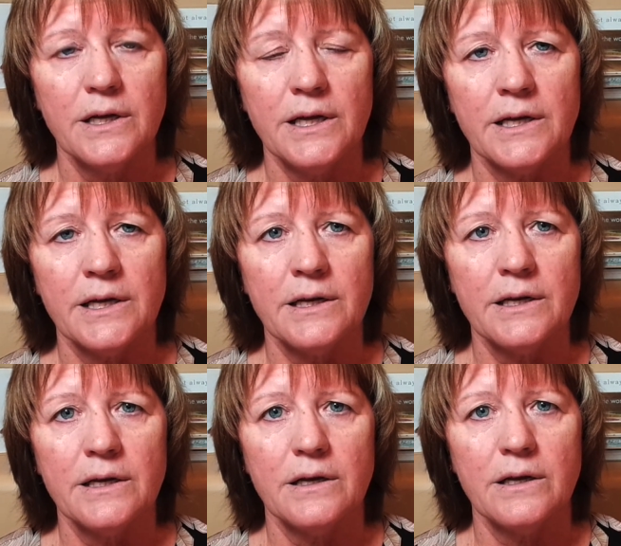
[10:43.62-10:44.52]
in
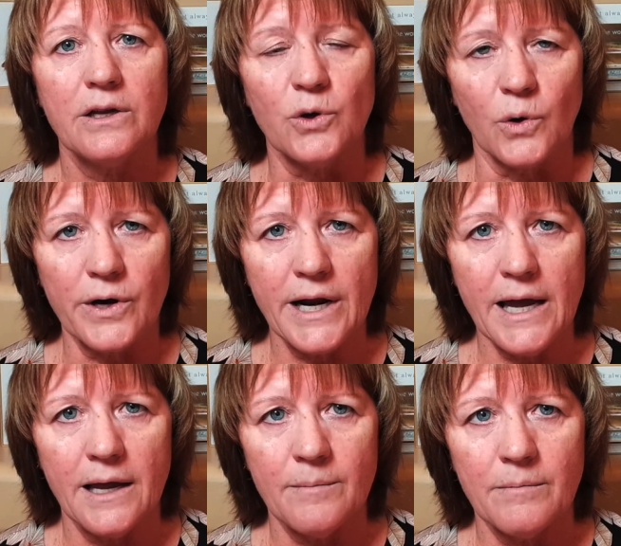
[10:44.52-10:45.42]
your
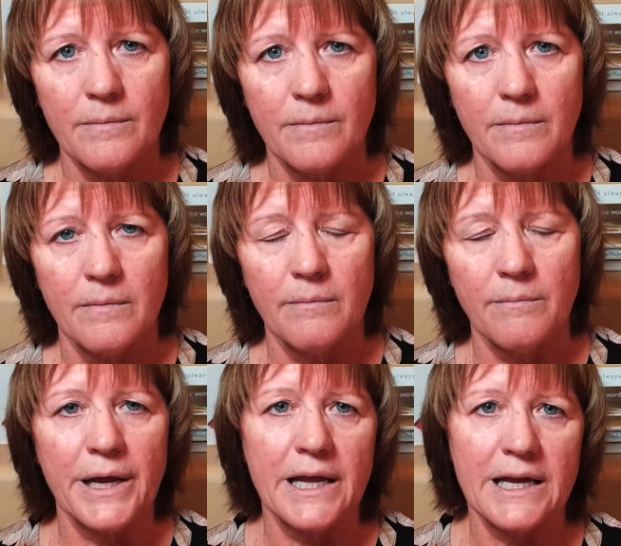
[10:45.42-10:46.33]
name,
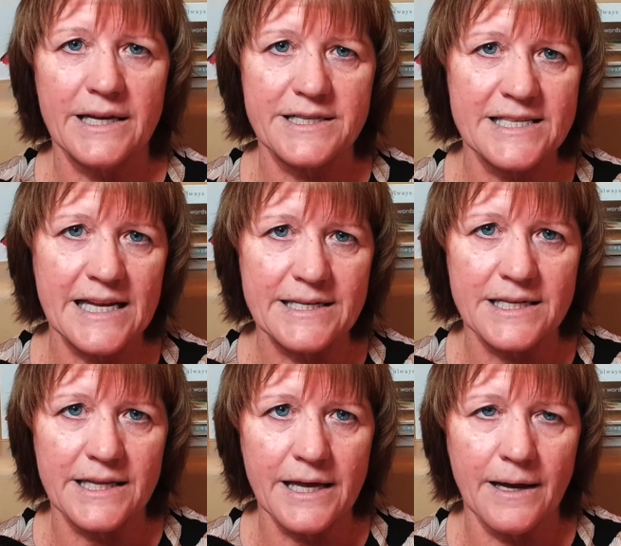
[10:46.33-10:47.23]
but it gets sent
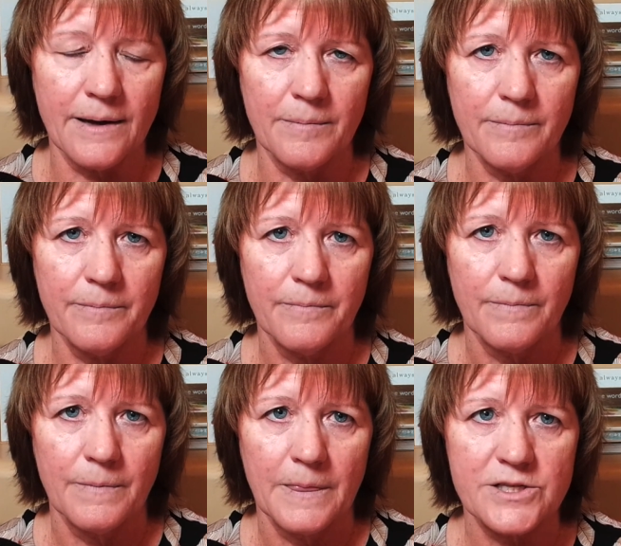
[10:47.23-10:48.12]
to them.
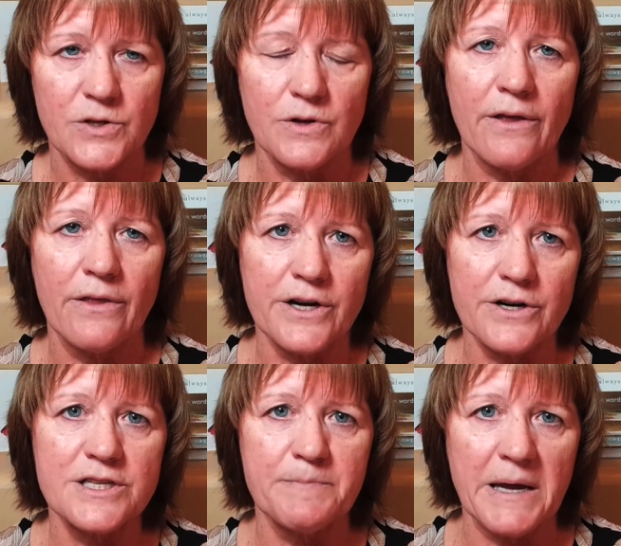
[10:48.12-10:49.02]
So now
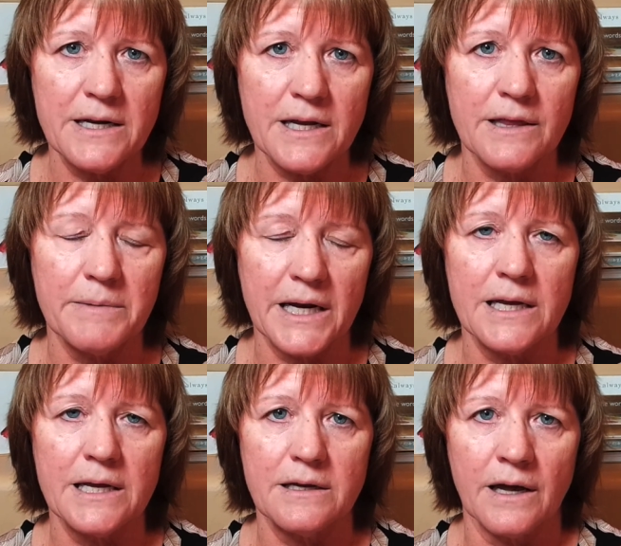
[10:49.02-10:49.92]
they're spending the
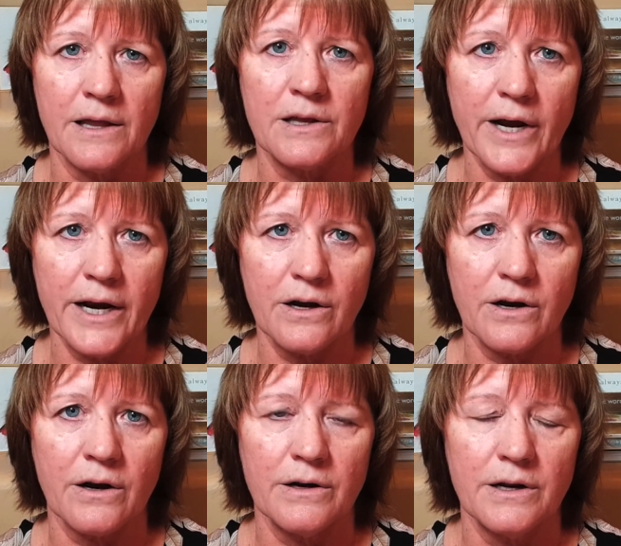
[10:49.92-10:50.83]
money on the credit
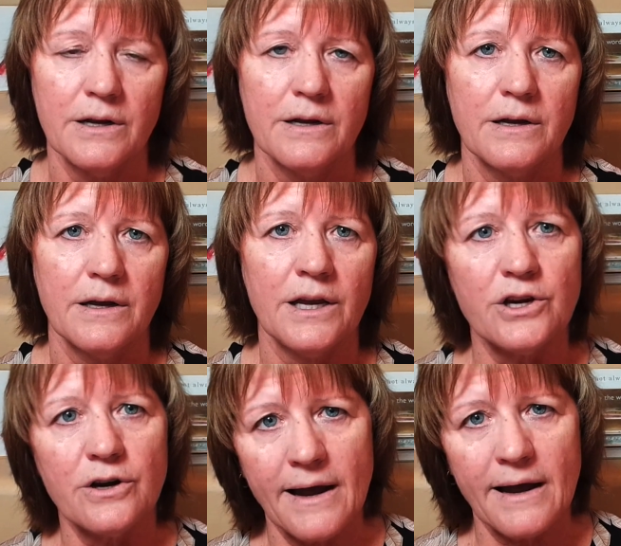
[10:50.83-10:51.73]
card and
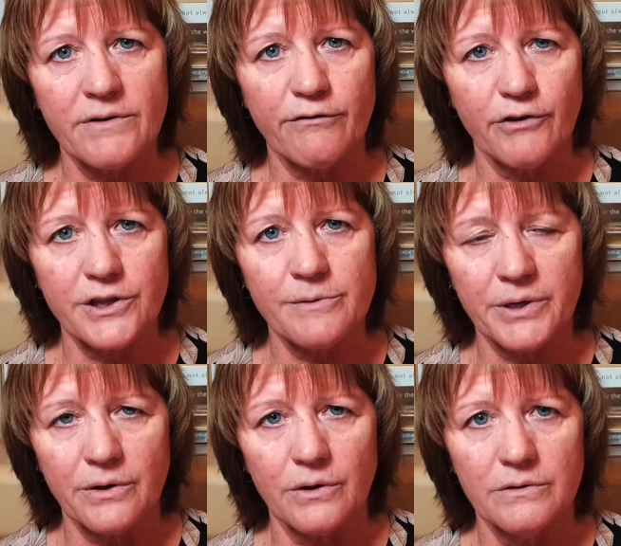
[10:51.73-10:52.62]
you're having to foot the
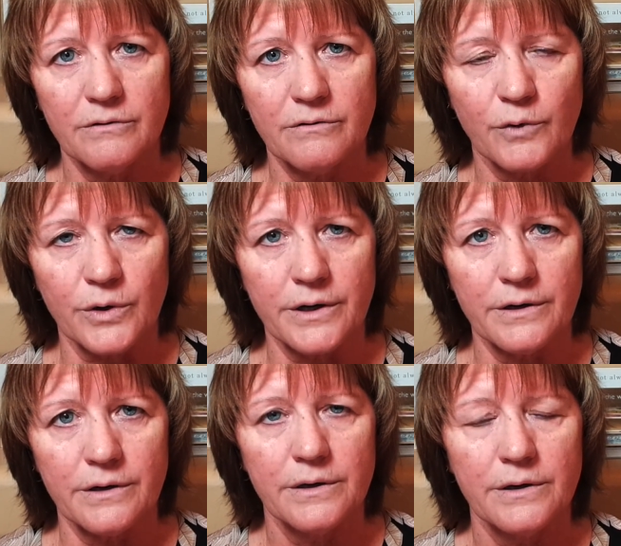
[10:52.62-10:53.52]
bill for it.